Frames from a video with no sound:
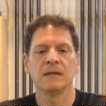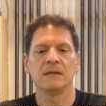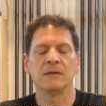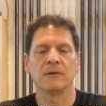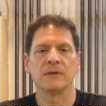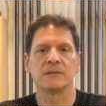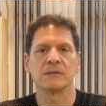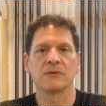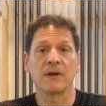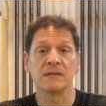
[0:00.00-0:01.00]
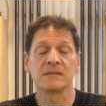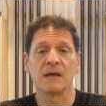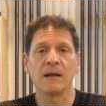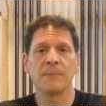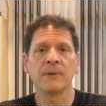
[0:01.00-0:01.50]
you know, it's a great
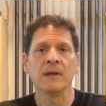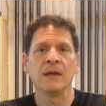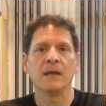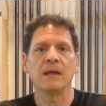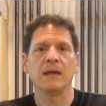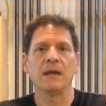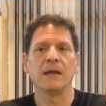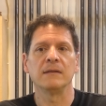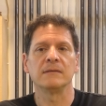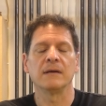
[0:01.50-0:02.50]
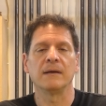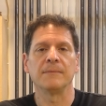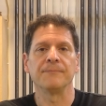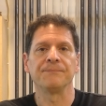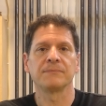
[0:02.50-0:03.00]
setup and,
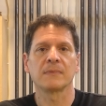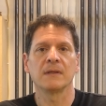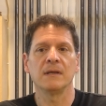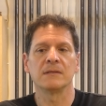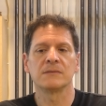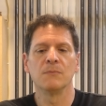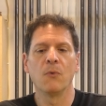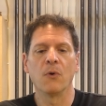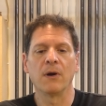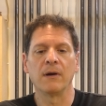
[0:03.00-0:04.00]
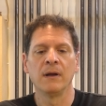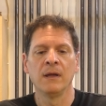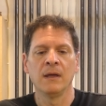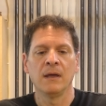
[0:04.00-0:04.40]
um, it's more,